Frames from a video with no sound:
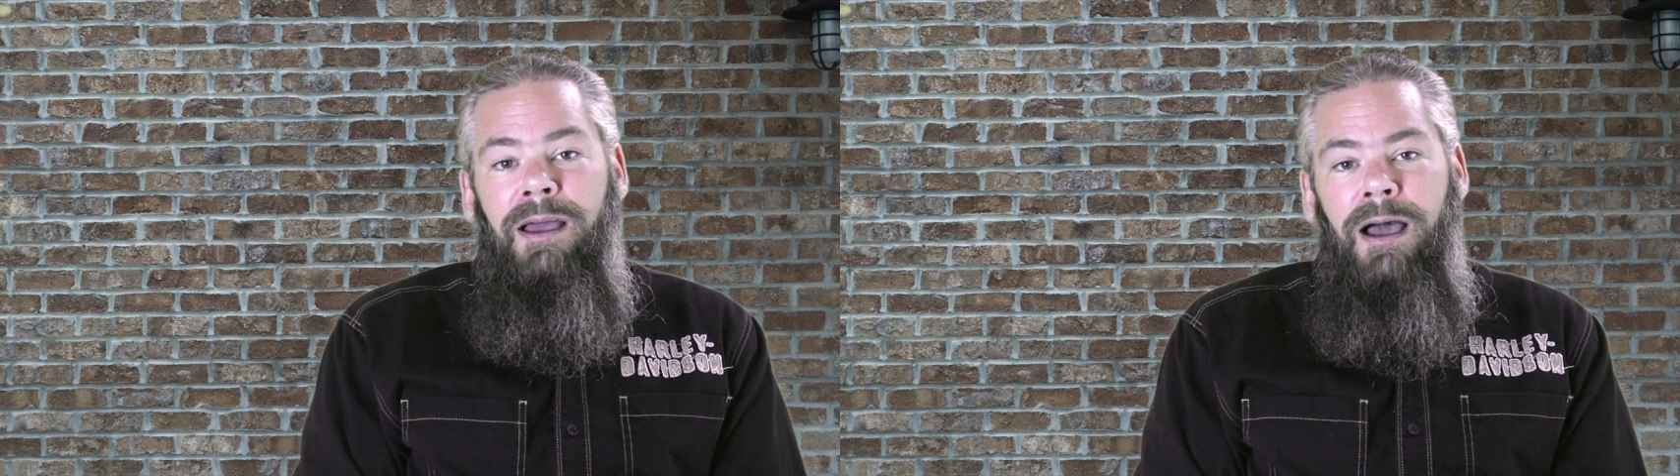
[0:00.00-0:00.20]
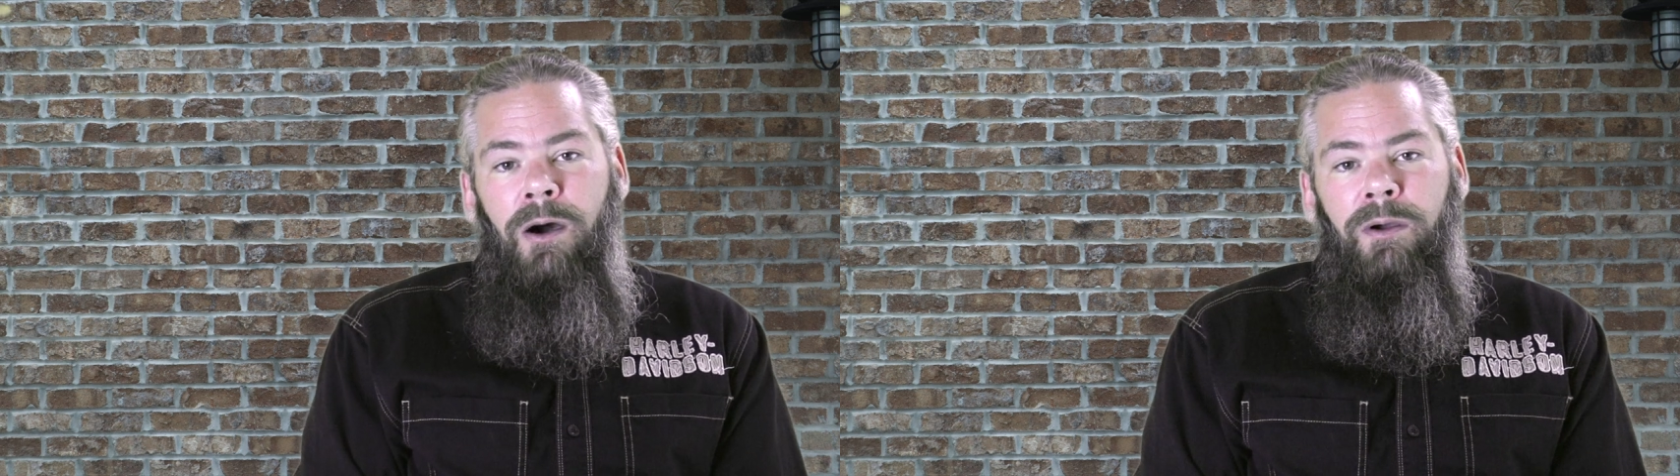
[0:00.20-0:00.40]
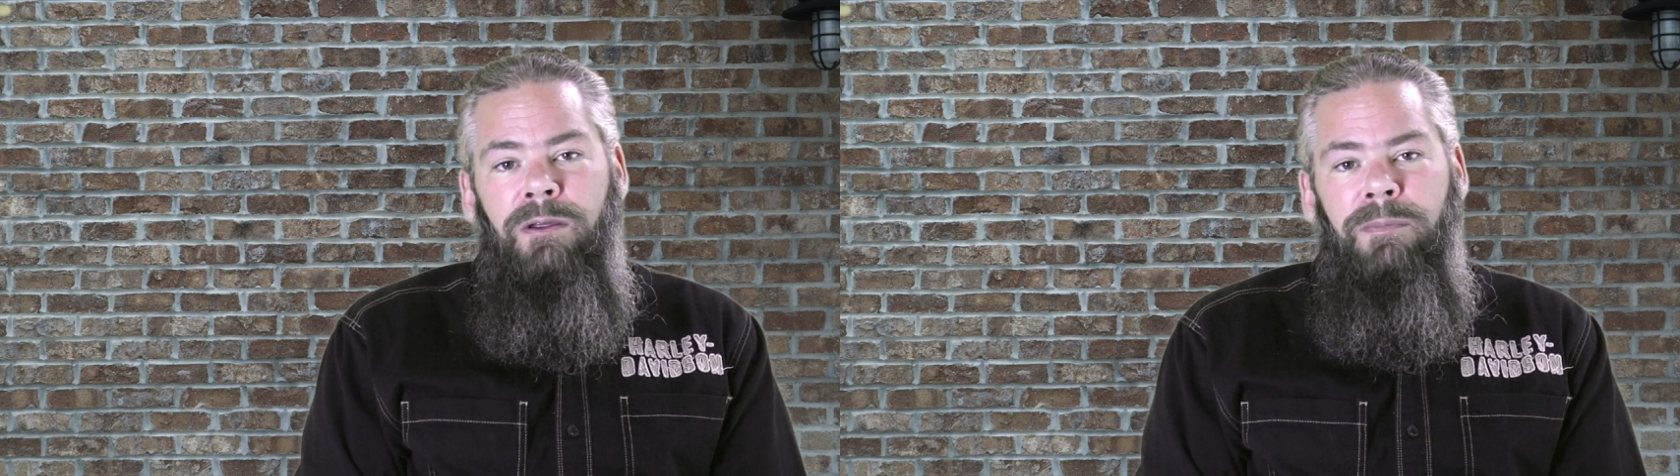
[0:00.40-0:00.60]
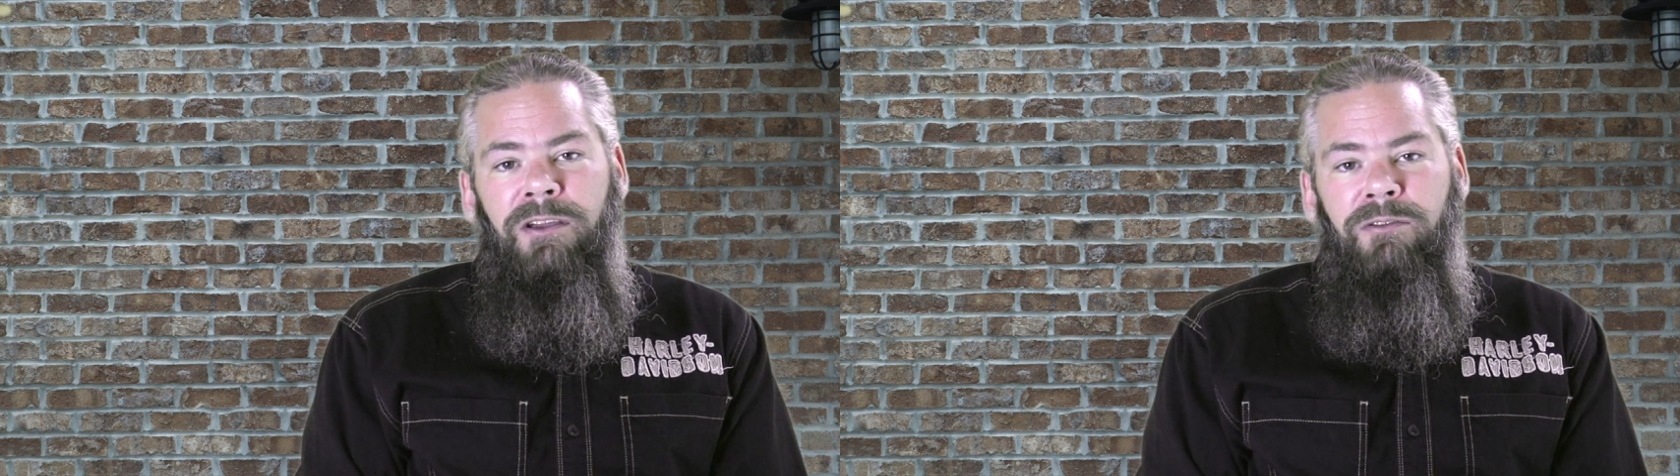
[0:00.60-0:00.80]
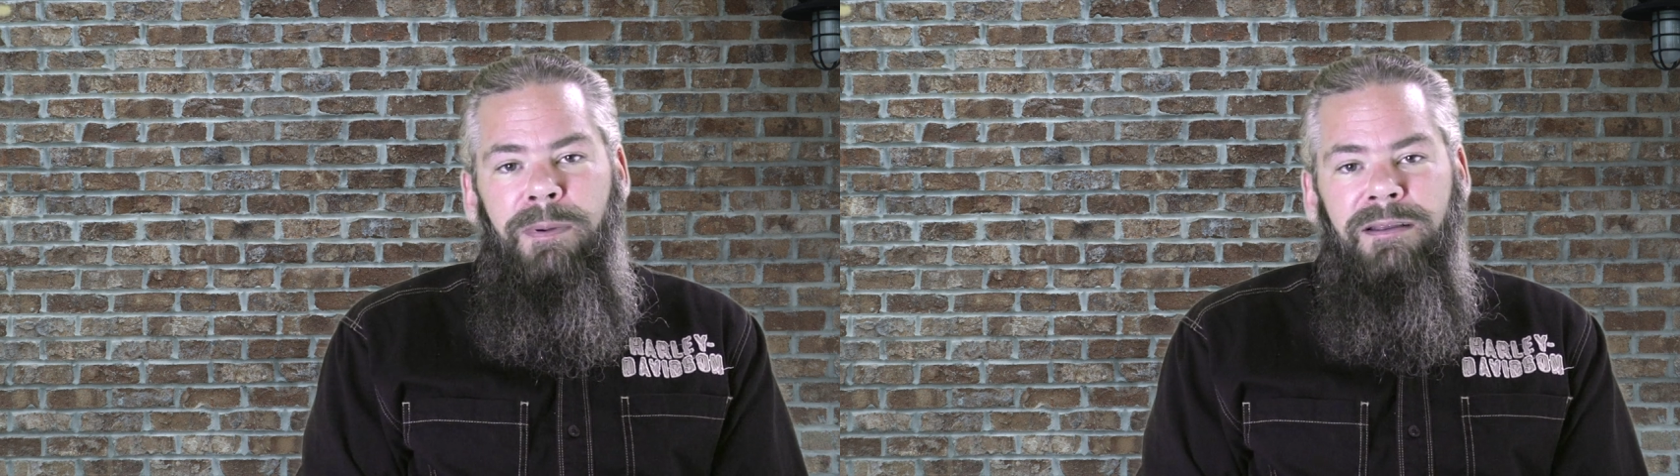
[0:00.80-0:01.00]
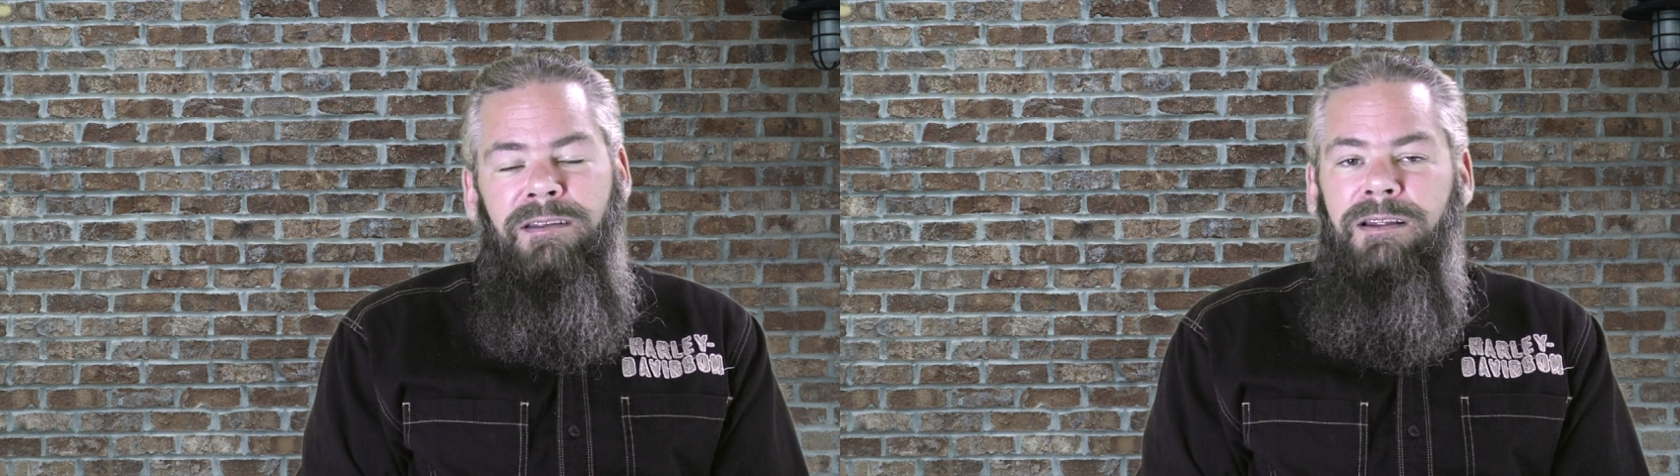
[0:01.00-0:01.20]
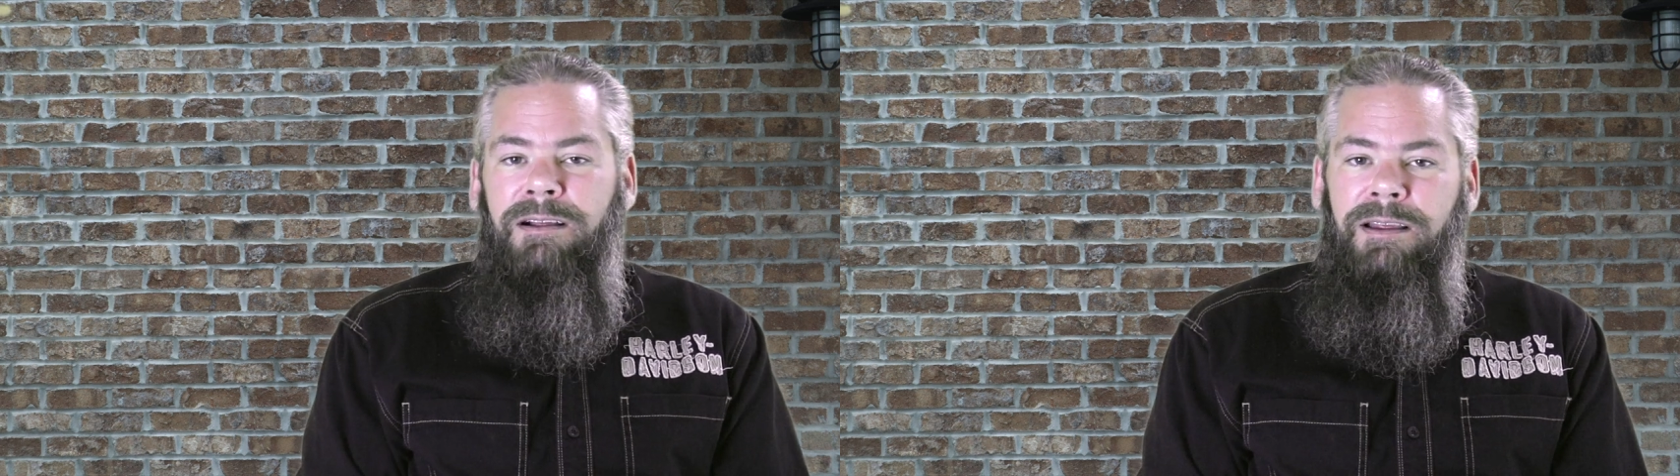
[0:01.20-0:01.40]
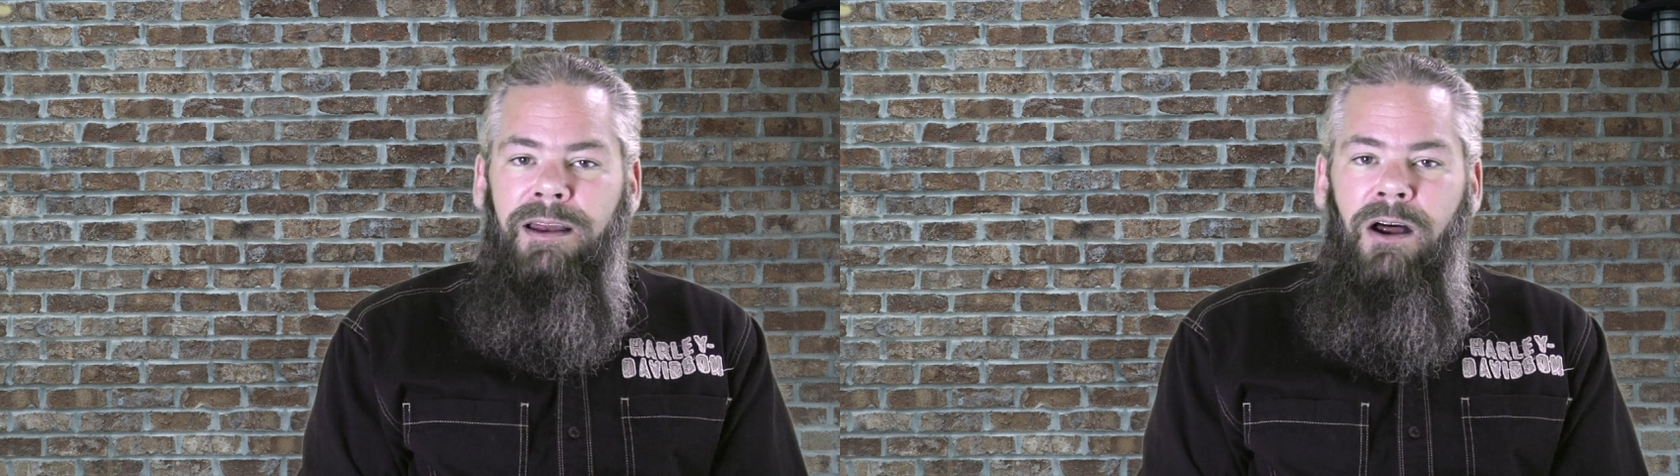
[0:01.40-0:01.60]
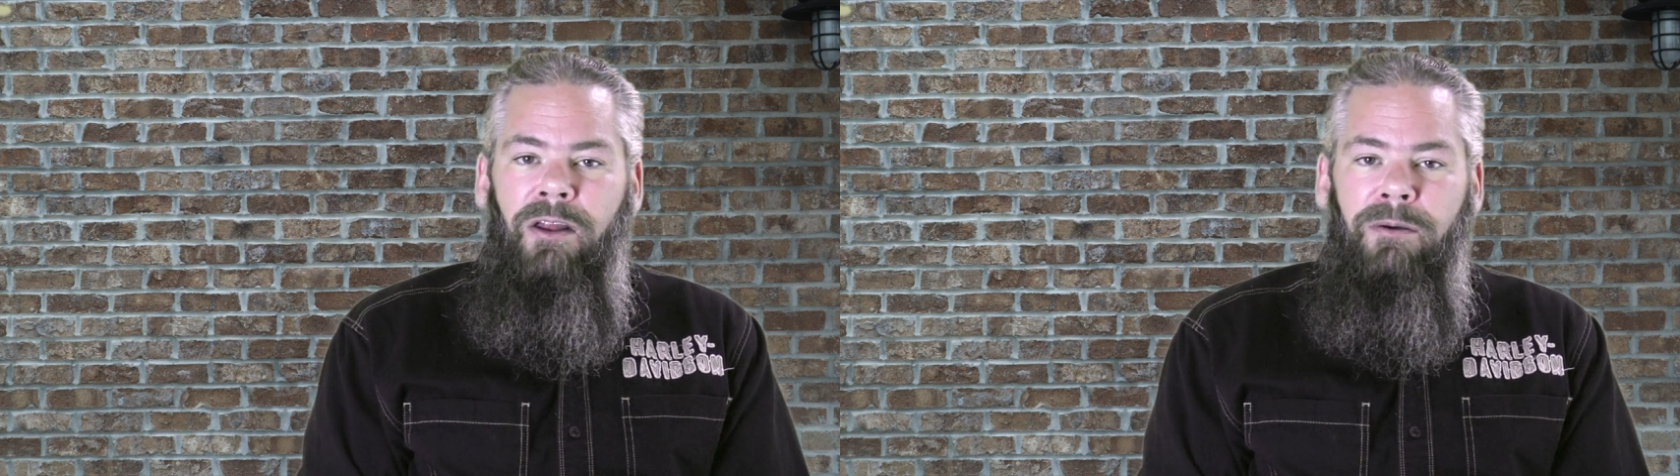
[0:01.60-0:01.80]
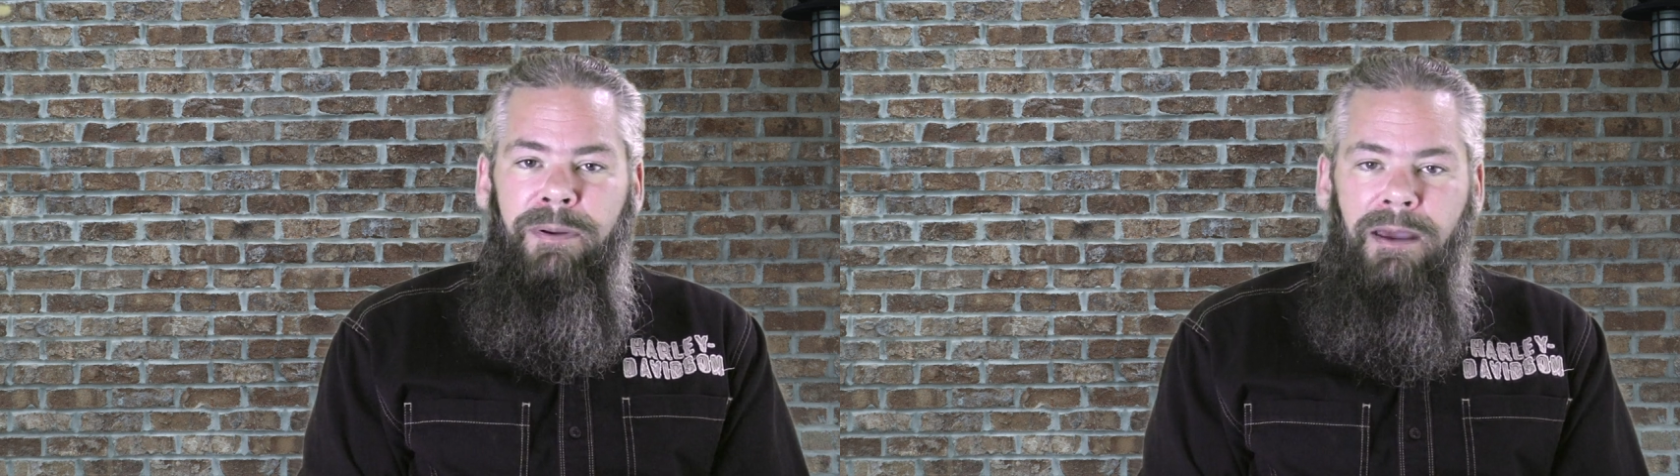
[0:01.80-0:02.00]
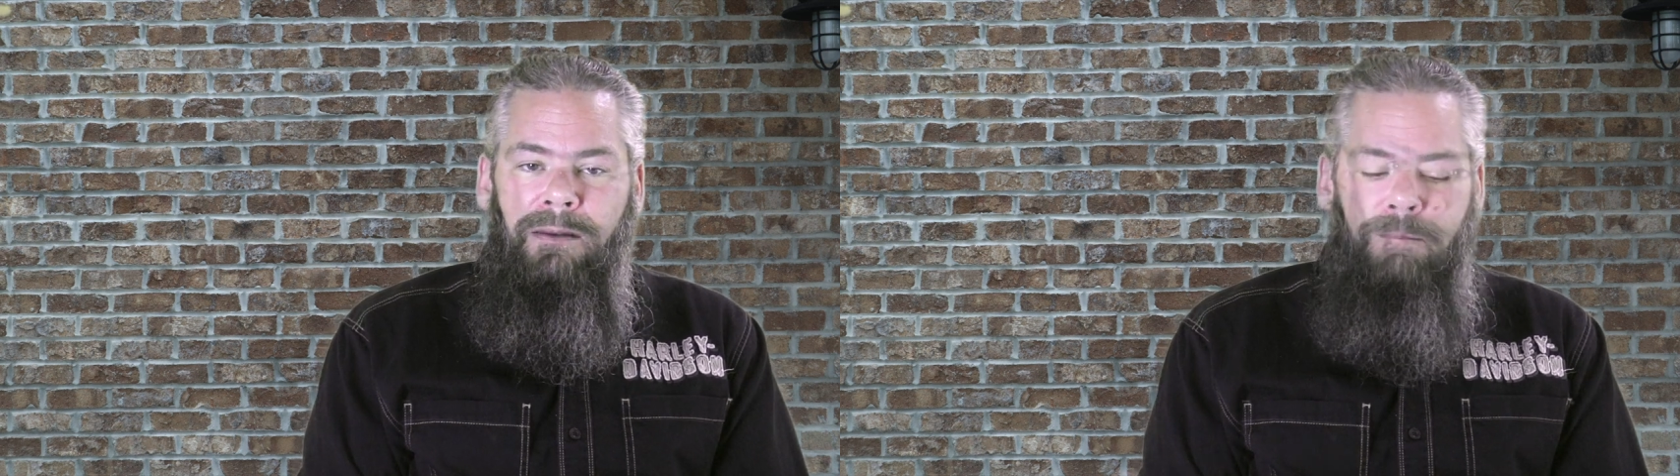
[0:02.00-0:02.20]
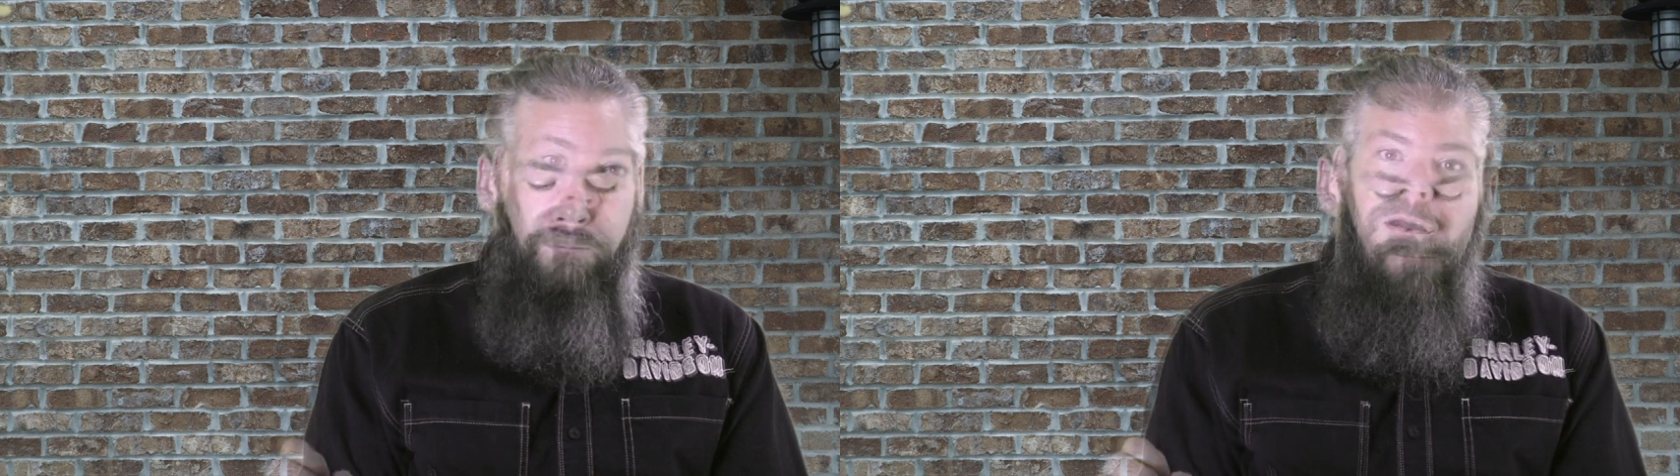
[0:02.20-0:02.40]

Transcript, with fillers: how it can be expected to clean out of the pen.